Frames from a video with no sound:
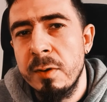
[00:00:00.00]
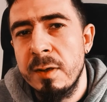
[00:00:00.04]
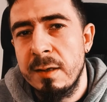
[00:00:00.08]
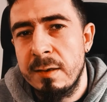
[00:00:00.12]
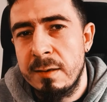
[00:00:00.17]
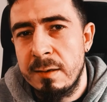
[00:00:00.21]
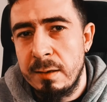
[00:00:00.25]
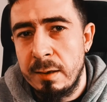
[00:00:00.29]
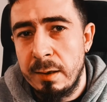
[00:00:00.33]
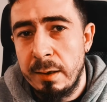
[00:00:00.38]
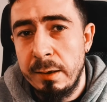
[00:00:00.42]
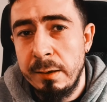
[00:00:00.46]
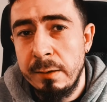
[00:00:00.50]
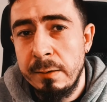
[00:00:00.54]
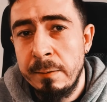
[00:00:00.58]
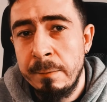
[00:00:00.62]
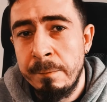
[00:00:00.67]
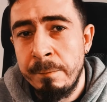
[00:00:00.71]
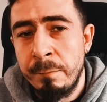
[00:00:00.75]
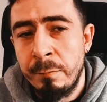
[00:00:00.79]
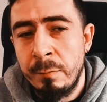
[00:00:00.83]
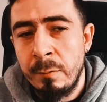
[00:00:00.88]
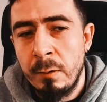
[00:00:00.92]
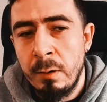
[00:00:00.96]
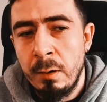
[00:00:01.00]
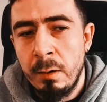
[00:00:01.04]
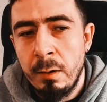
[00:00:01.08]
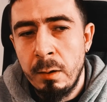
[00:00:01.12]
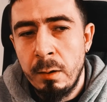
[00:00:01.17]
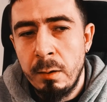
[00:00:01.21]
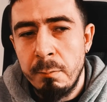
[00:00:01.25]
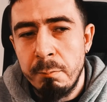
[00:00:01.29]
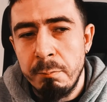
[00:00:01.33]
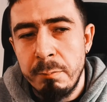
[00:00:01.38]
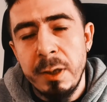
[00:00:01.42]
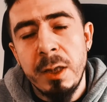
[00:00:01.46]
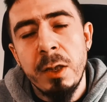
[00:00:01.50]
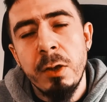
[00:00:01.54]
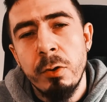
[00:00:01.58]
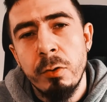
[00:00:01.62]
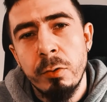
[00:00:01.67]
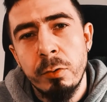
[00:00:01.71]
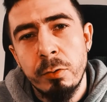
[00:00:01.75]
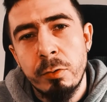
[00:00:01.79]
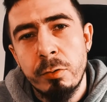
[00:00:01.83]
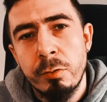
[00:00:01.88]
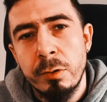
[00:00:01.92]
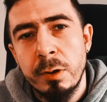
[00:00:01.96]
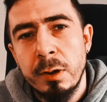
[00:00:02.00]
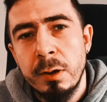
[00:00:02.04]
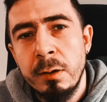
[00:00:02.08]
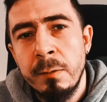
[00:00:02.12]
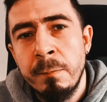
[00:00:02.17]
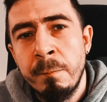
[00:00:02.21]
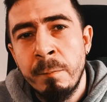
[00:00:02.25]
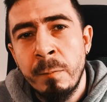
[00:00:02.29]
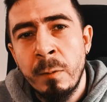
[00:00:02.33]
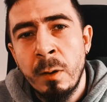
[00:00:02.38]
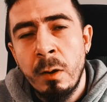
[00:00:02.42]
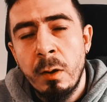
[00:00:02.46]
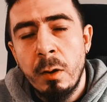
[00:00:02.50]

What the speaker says: a side, be neutral,